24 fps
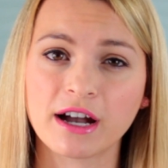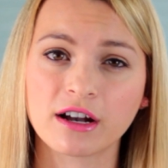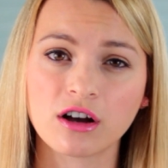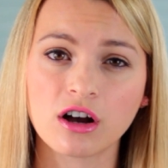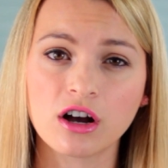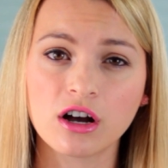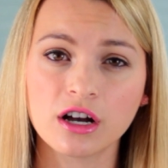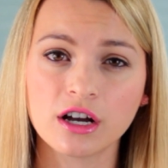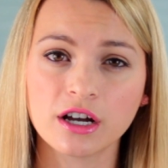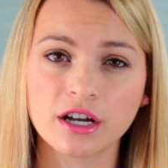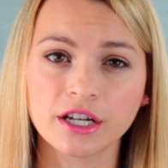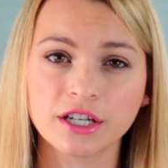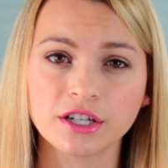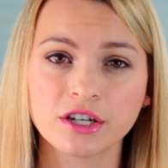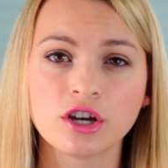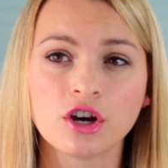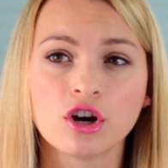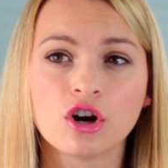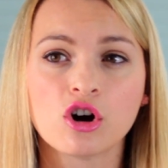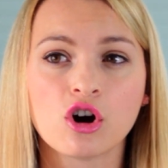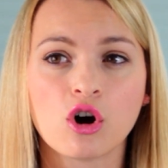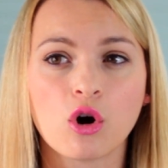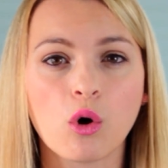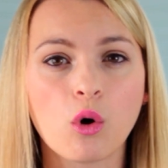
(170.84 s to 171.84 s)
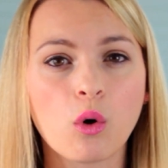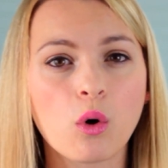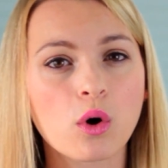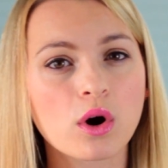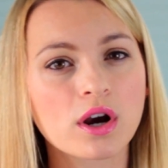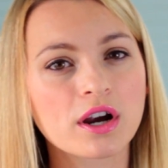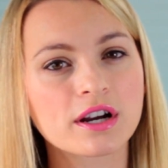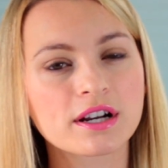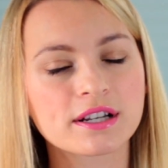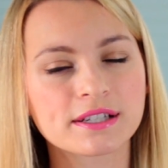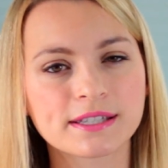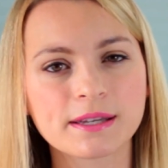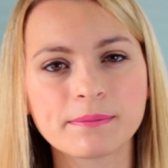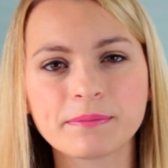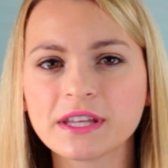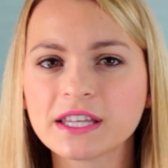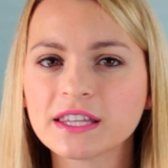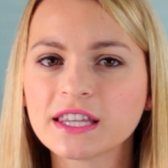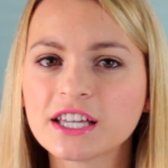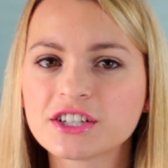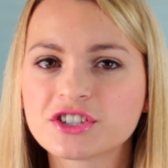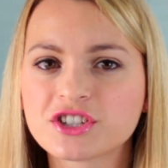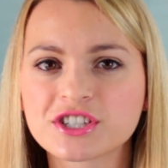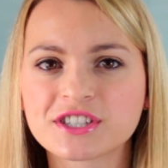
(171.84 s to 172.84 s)
back on, or something
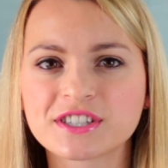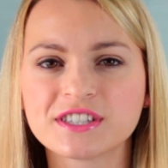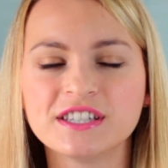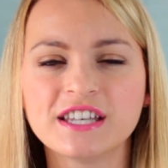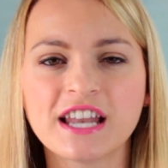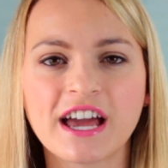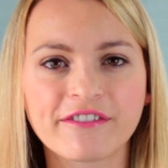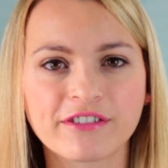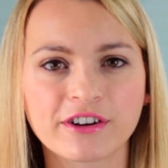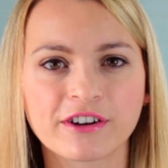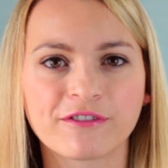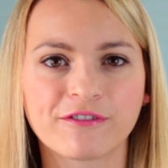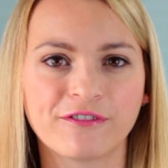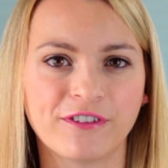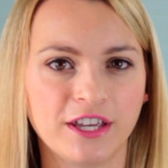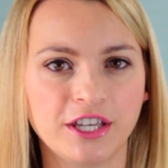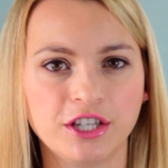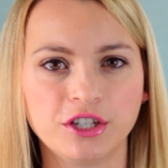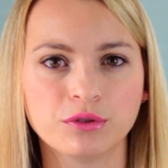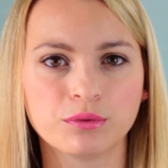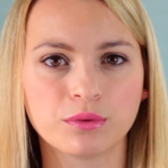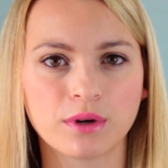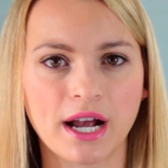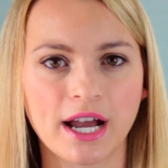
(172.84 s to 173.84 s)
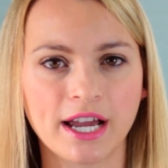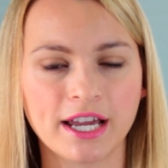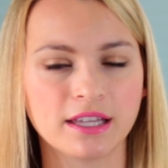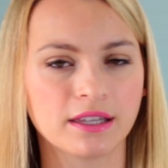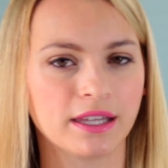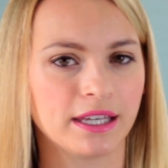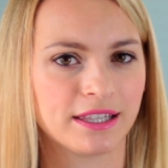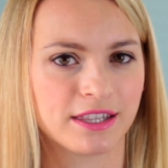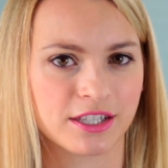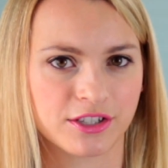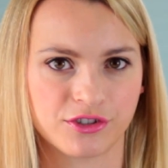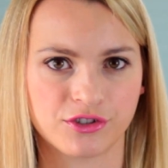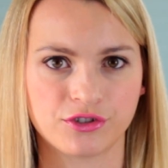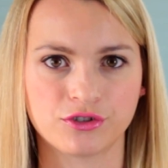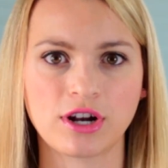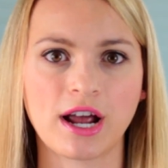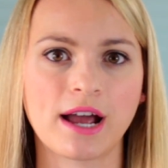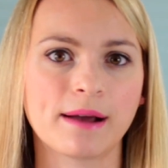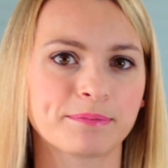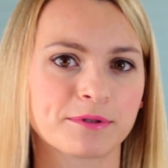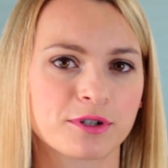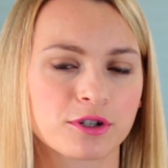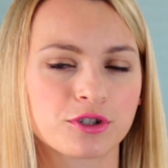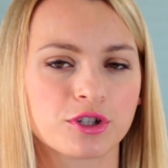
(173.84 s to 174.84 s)
that just never fit you right, like the
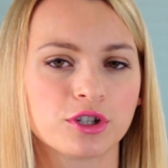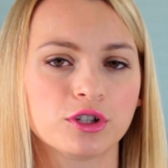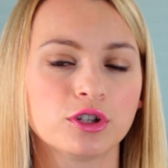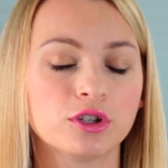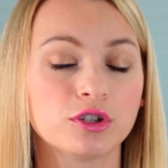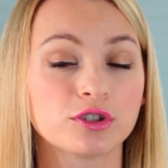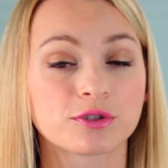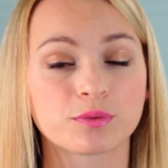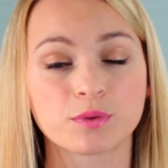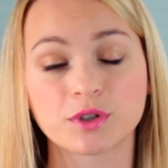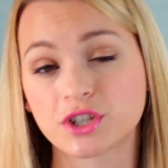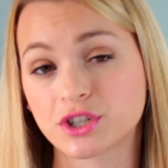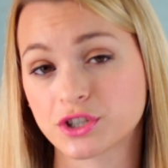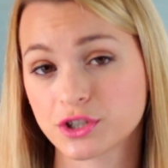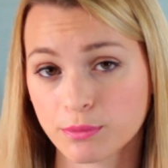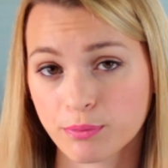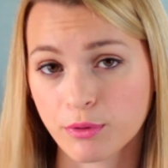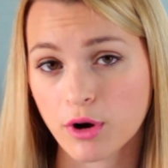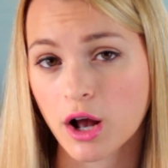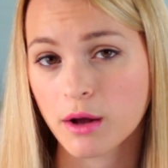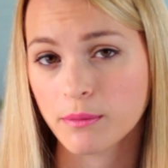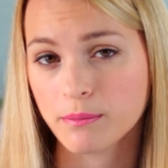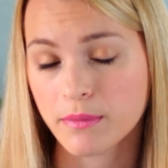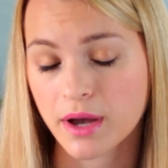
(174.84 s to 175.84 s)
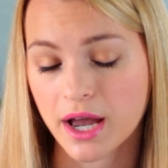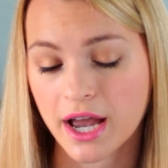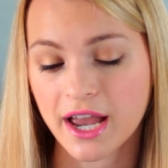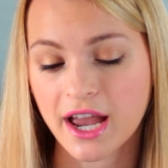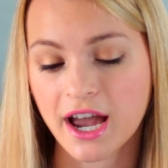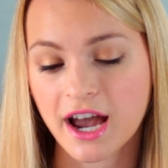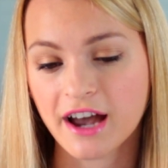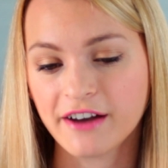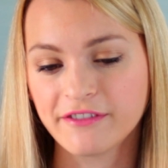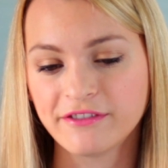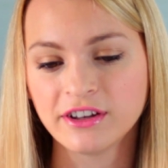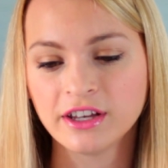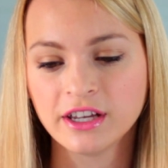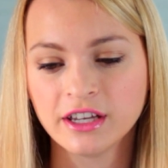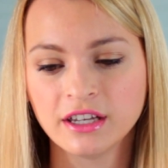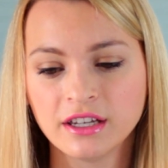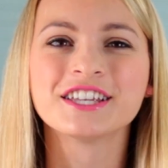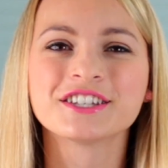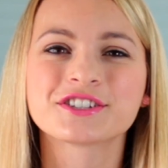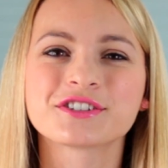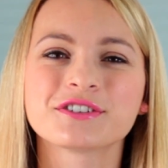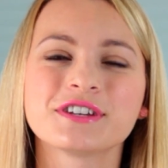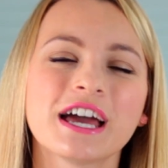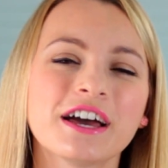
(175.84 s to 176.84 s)
straps are too loose, which is a problem I have.
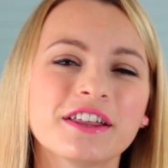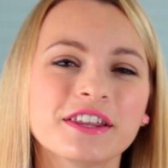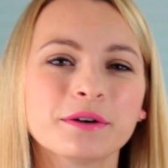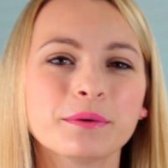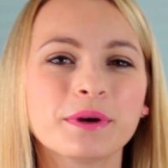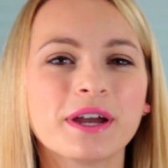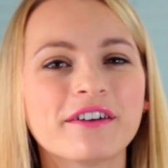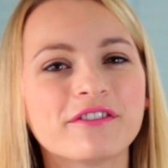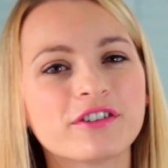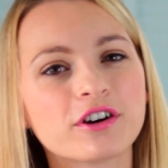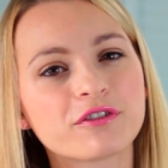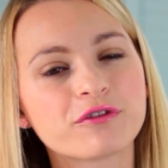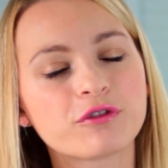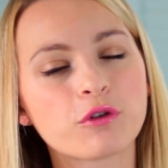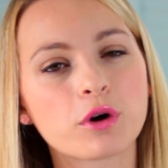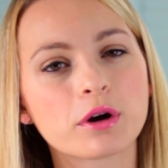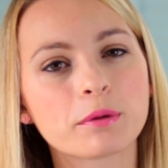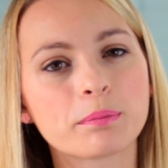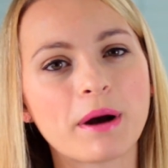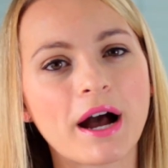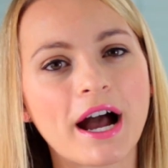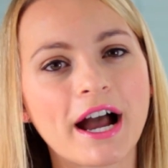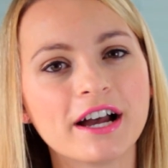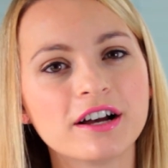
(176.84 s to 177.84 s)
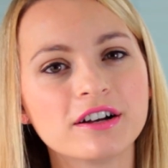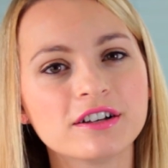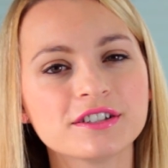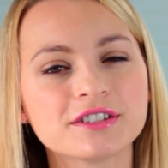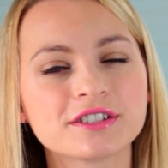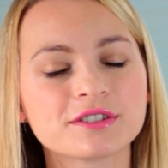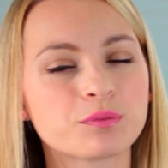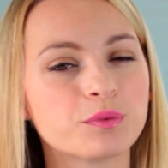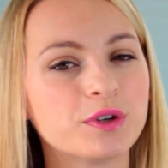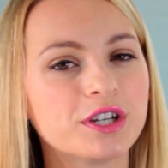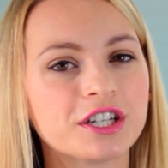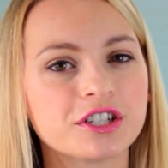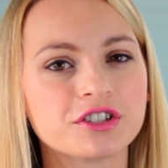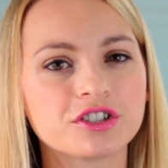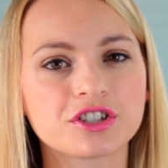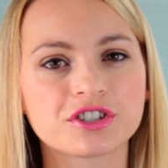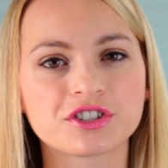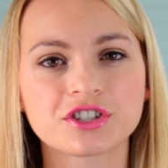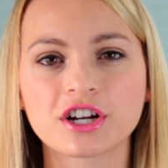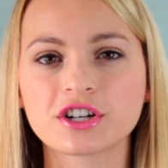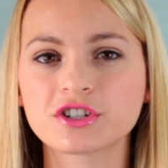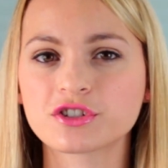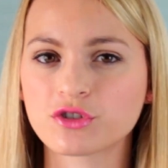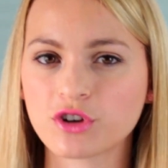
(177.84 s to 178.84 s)
So now that we have our 4 piles, we can
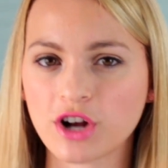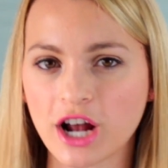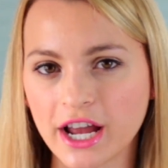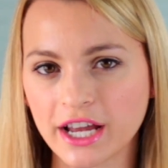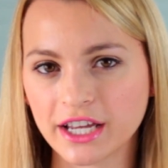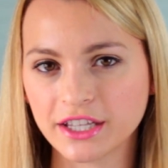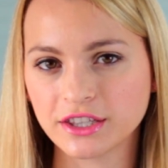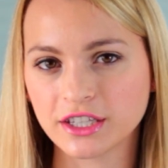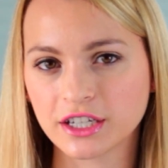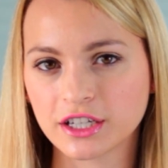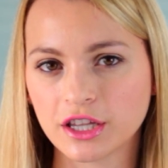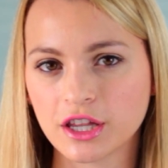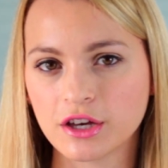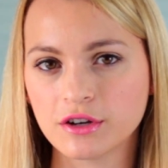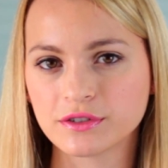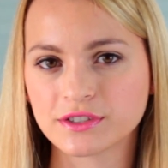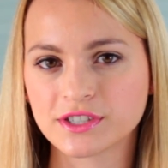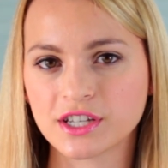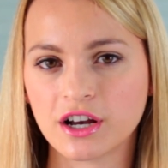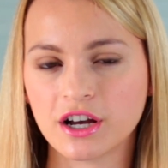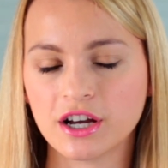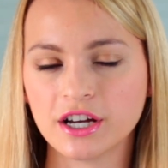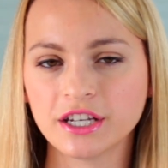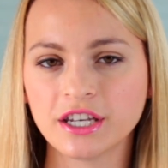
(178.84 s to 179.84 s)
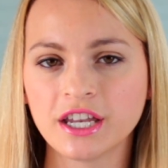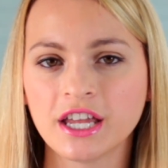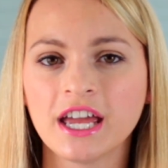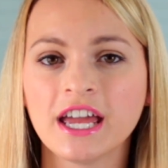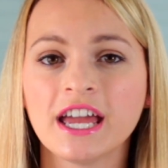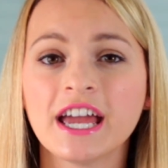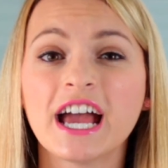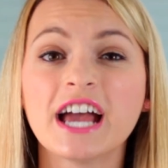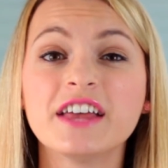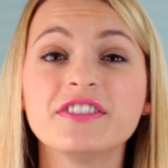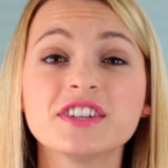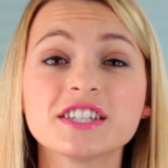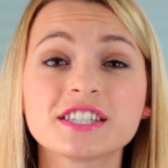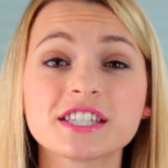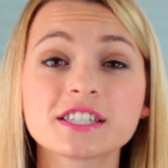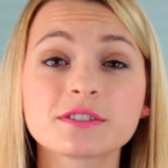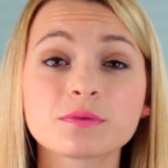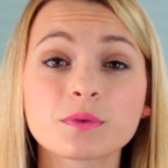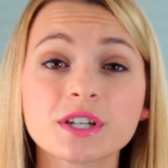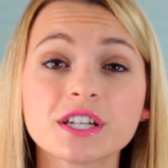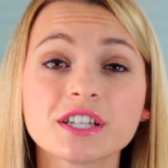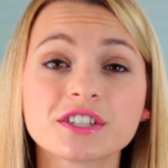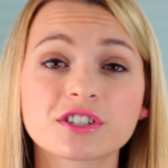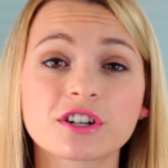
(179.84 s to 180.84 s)
just start trying the clothes on, and this
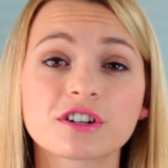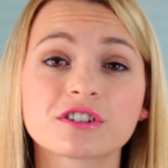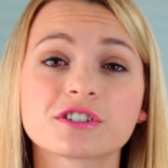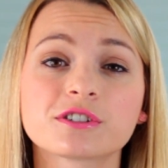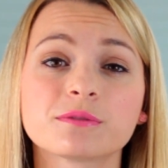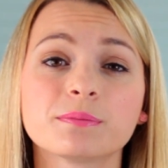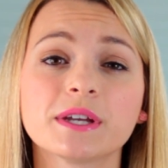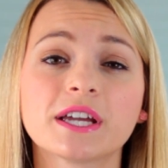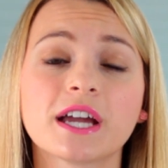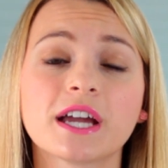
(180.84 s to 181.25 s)
is when it starts to